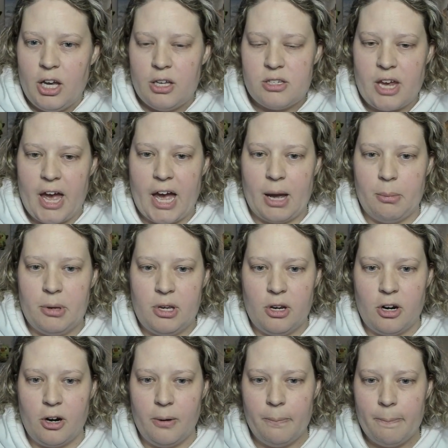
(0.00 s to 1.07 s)
tab
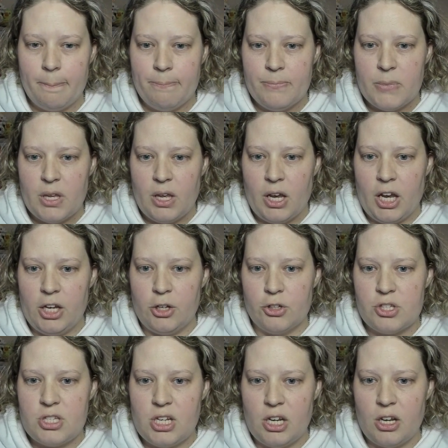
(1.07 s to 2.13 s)
here, and you'll
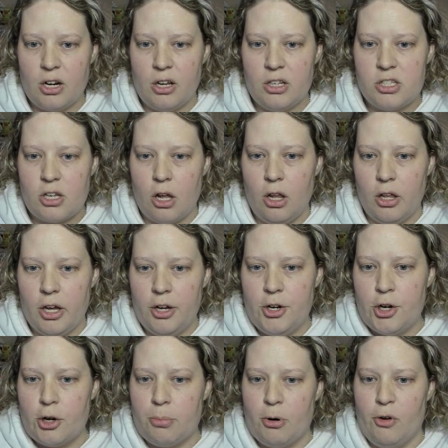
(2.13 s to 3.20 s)
see it's all under
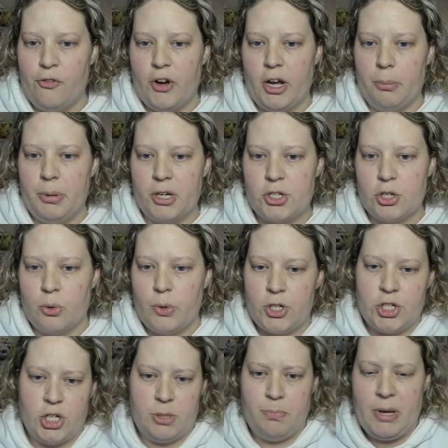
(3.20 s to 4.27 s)
your profile picture,
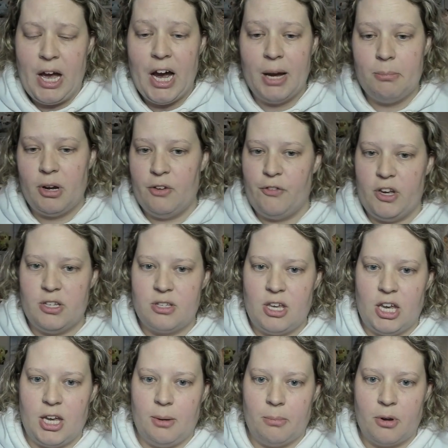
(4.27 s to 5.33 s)
which is behind my face
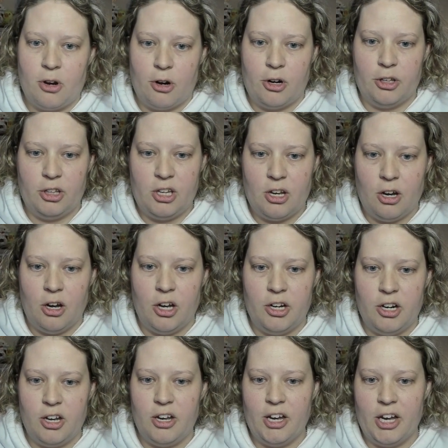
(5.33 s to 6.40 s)
cam currently on
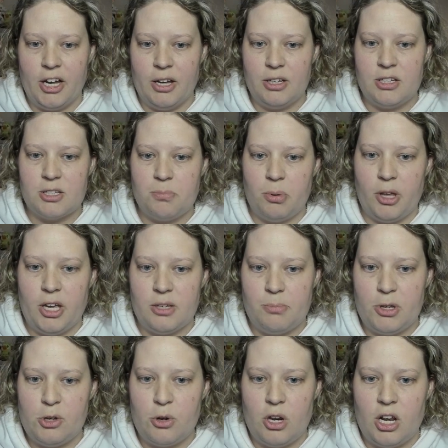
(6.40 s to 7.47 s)
display. But
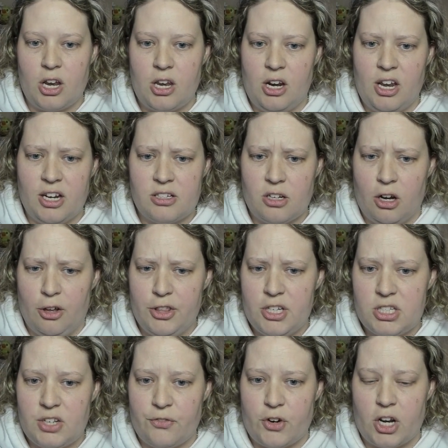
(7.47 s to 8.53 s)
you can connect all these
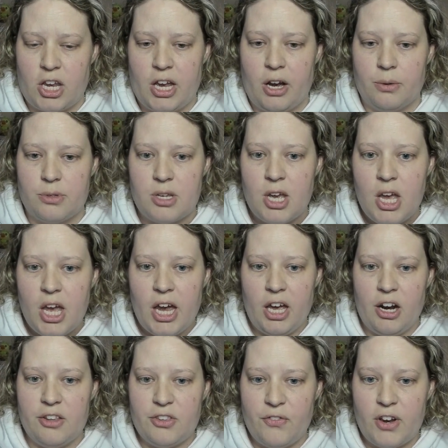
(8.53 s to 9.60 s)
different accounts, and
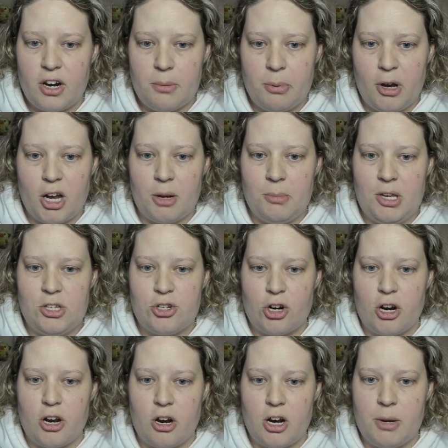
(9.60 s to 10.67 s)
at the very bottom is your
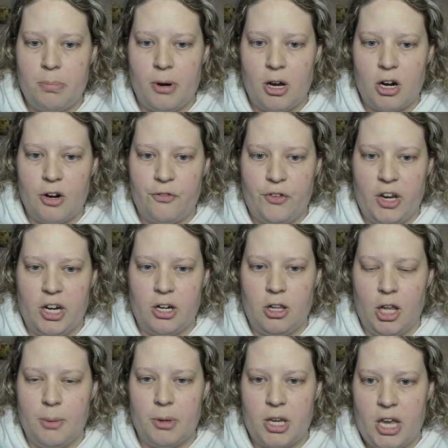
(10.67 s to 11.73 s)
Harry Potter fan
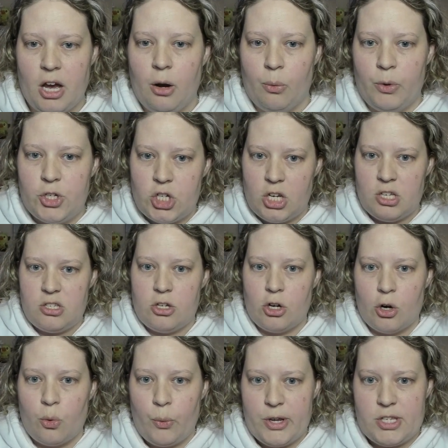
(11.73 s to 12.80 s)
club account, which is
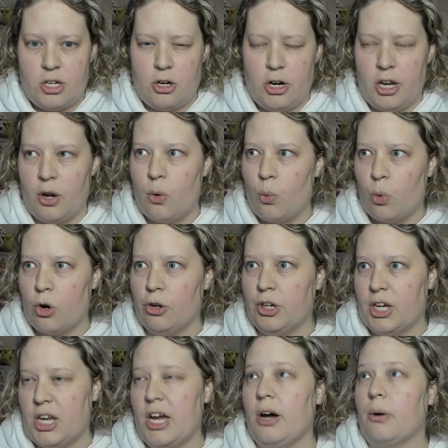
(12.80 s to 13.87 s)
your Wizarding World
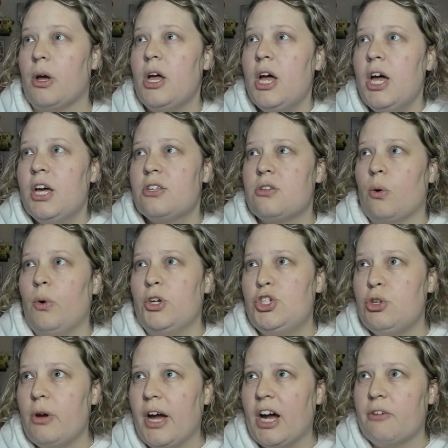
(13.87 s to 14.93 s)
account. So once
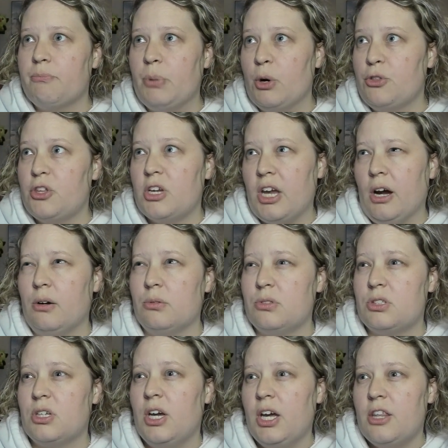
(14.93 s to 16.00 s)
you have both
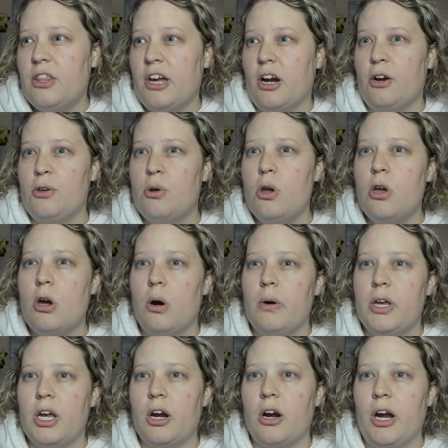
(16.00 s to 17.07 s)
accounts there, you can go
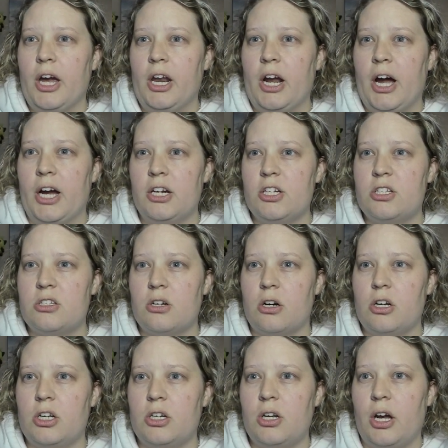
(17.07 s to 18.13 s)
here, and I
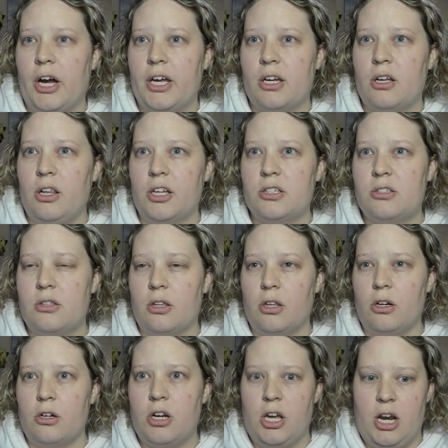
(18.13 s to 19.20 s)
clicked the
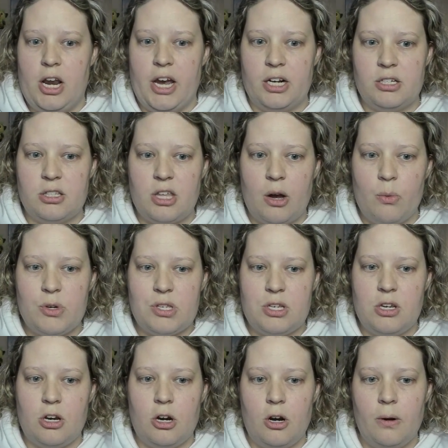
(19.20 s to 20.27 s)
little connect that was
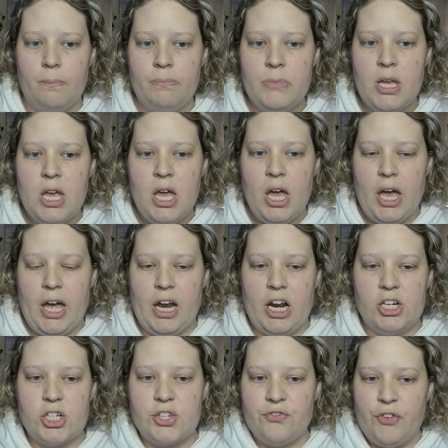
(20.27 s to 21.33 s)
here, and I
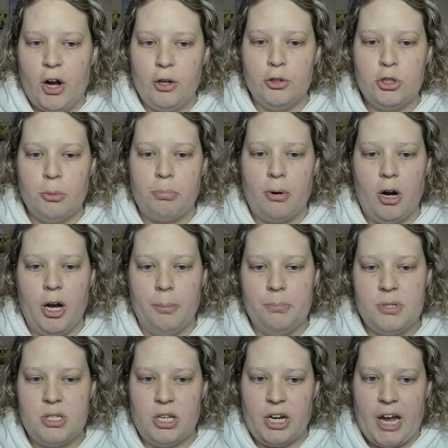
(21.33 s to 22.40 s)
just followed the
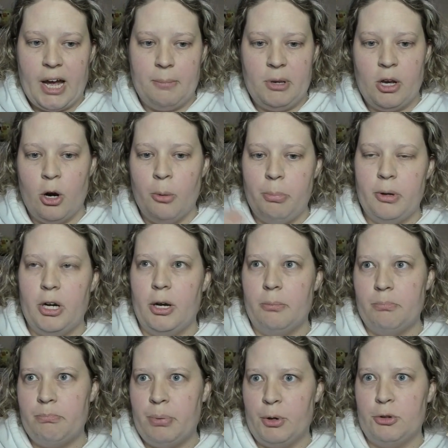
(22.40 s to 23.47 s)
prompts. It had me open up
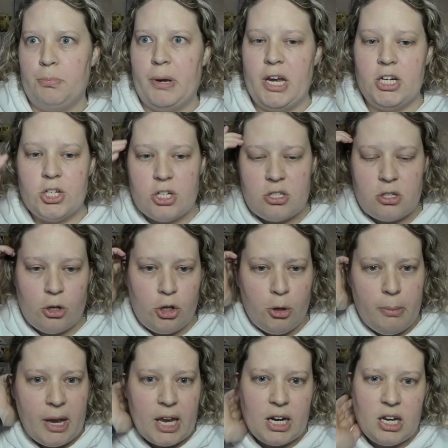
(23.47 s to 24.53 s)
both pages. So you
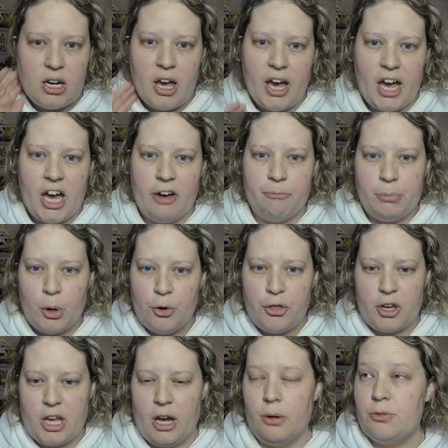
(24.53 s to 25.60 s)
may need to have both
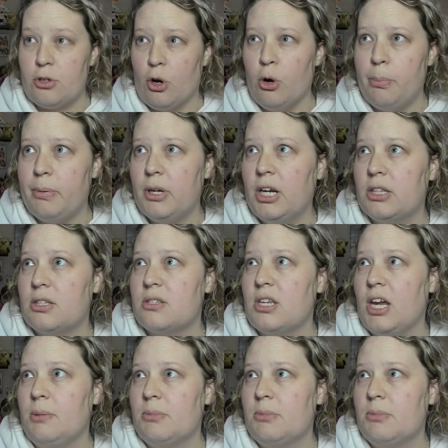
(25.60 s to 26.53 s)
accounts open at the same